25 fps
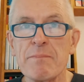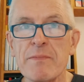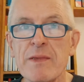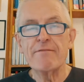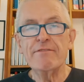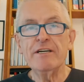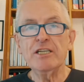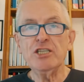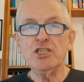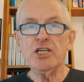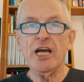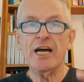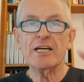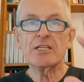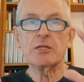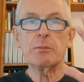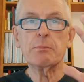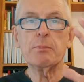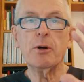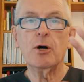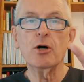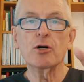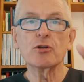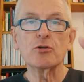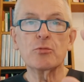which had
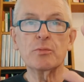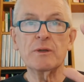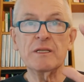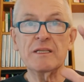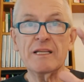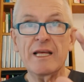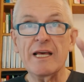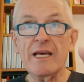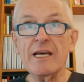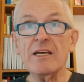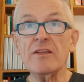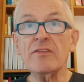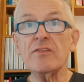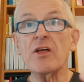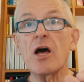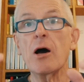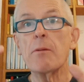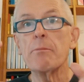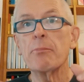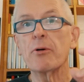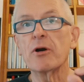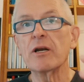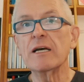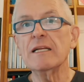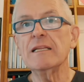brought with it
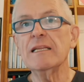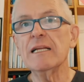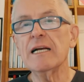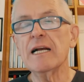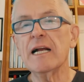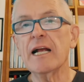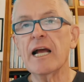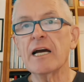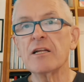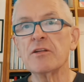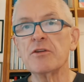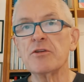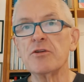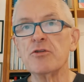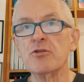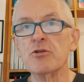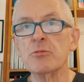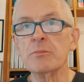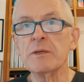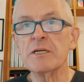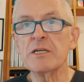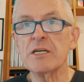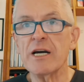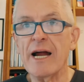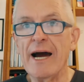political and
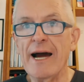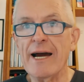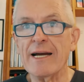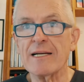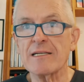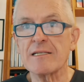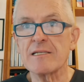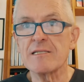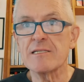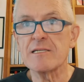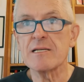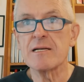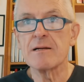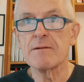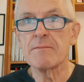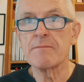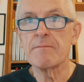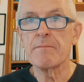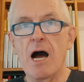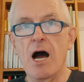human rights.